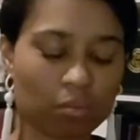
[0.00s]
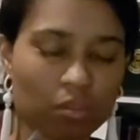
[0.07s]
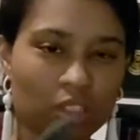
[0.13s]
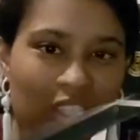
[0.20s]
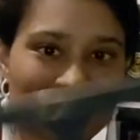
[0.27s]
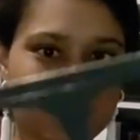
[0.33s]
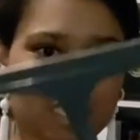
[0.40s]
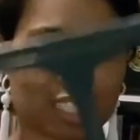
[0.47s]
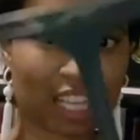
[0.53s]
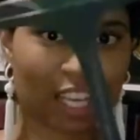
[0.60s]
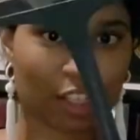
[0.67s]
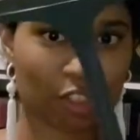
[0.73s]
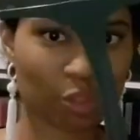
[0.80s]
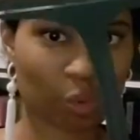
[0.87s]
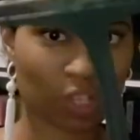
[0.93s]
this is like a
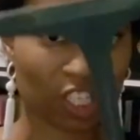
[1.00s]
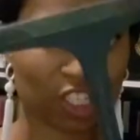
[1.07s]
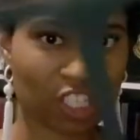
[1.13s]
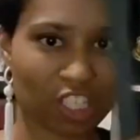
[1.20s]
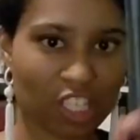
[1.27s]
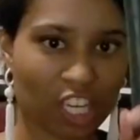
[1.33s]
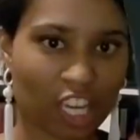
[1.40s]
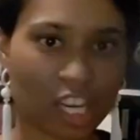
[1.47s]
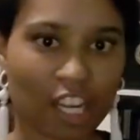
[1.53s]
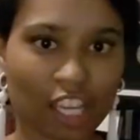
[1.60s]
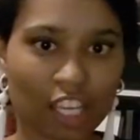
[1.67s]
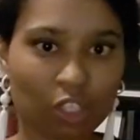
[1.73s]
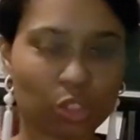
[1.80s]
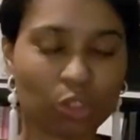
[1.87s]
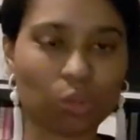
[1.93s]
squeegee, and I
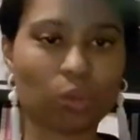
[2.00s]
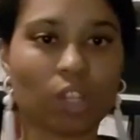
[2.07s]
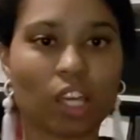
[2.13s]
can do